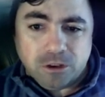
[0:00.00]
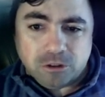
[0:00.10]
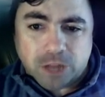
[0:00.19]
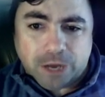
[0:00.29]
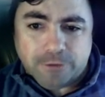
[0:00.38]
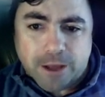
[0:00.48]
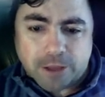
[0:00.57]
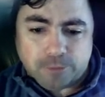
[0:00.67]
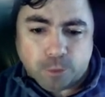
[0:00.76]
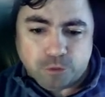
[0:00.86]
There's a lot of
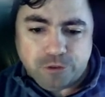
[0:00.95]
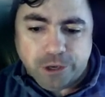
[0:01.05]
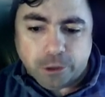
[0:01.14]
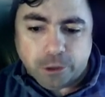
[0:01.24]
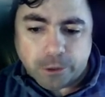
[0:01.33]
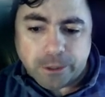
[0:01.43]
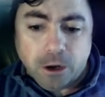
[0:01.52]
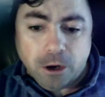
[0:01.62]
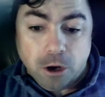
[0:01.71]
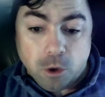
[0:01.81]
hospitals dealing
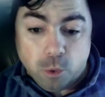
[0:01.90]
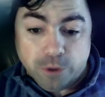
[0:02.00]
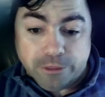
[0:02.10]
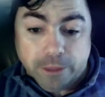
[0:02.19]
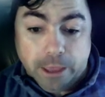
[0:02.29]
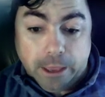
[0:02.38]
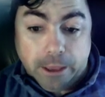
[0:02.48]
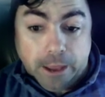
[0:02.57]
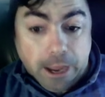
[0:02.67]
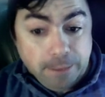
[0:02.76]
with
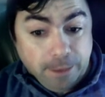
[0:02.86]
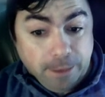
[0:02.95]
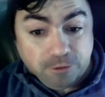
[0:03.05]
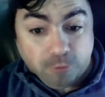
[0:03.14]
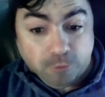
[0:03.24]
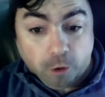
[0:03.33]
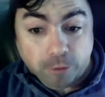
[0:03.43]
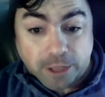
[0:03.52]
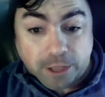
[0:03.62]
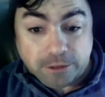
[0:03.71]
uh, high patient
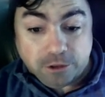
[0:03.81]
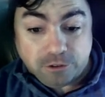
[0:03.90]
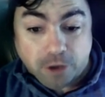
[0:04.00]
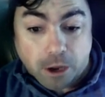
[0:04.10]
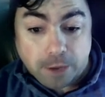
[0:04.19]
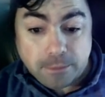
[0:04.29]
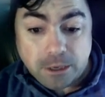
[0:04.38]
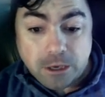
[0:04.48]
volumes at this time.